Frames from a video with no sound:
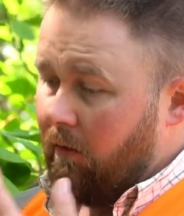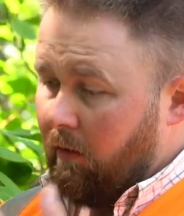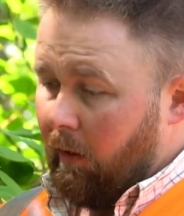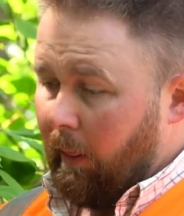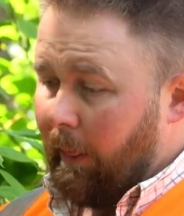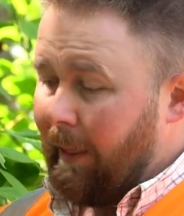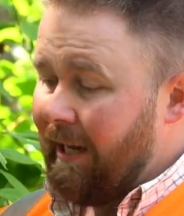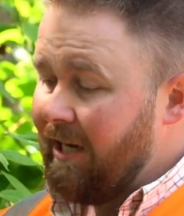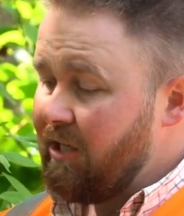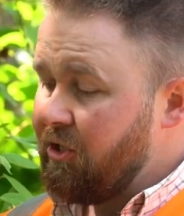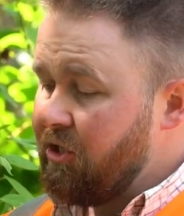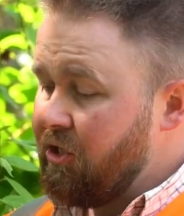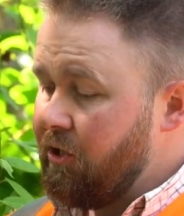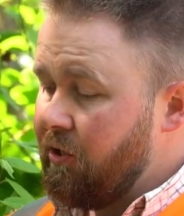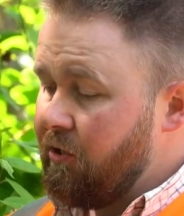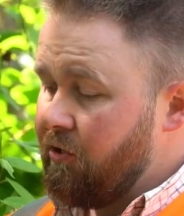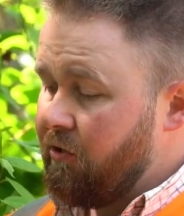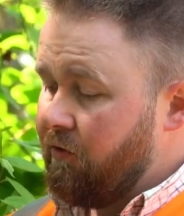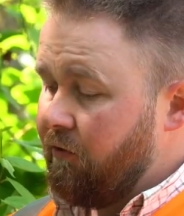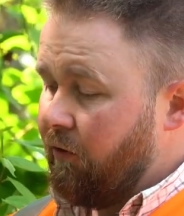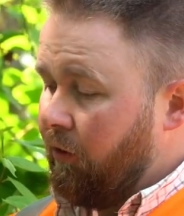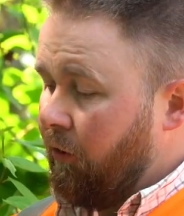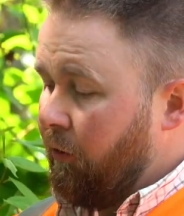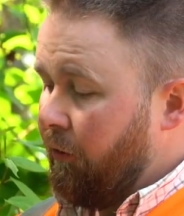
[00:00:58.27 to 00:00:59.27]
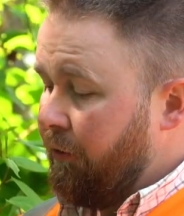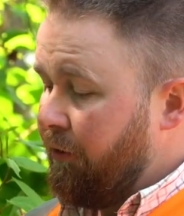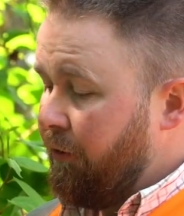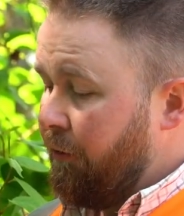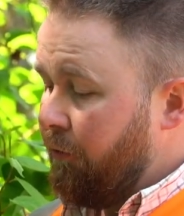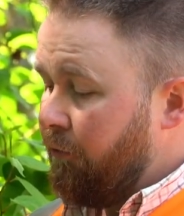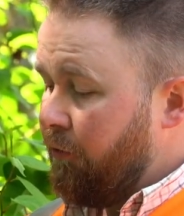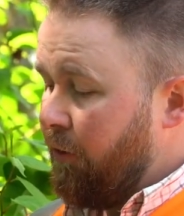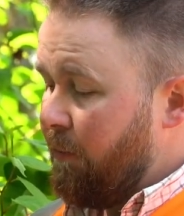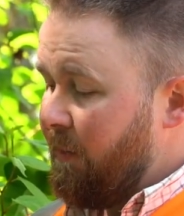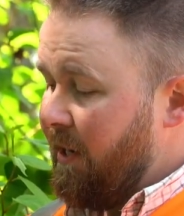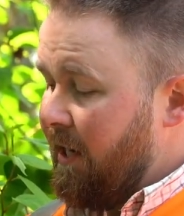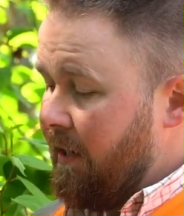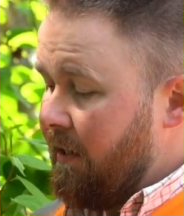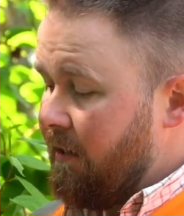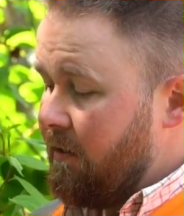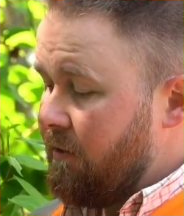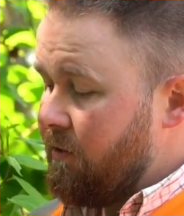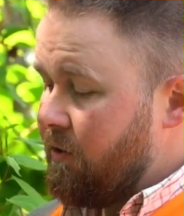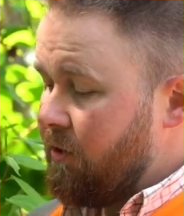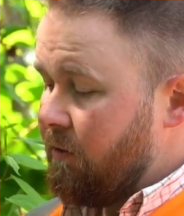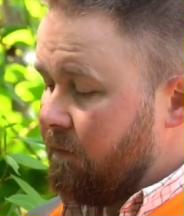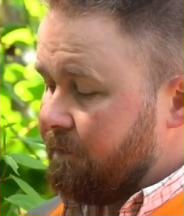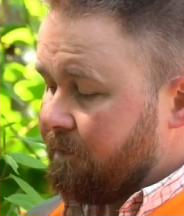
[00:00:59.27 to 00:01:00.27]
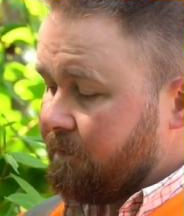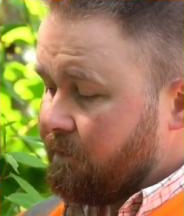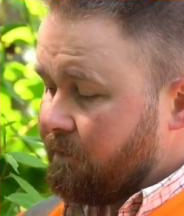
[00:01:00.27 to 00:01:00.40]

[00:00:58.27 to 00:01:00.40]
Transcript: last year's growth remains